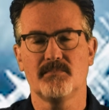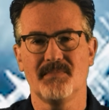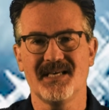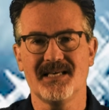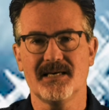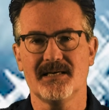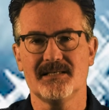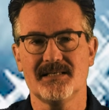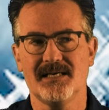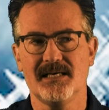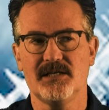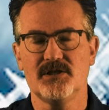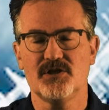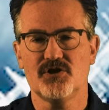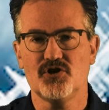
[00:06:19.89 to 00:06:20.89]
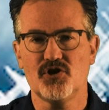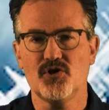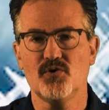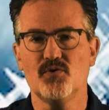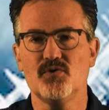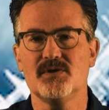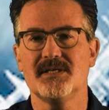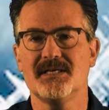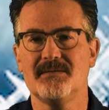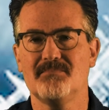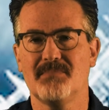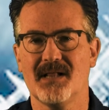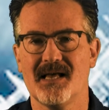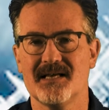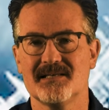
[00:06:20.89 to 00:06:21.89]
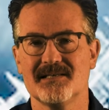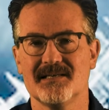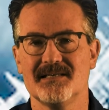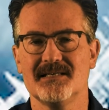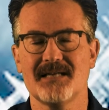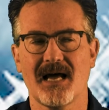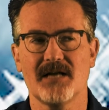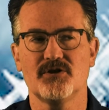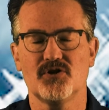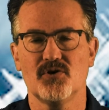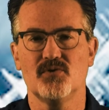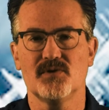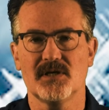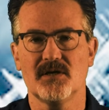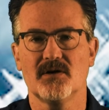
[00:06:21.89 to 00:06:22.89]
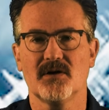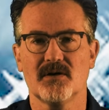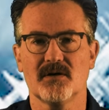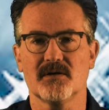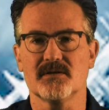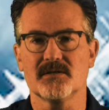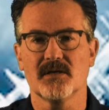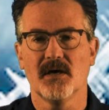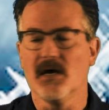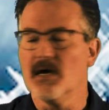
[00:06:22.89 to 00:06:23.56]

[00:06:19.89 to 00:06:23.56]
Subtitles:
because he's choosing blessing, not choosing curse.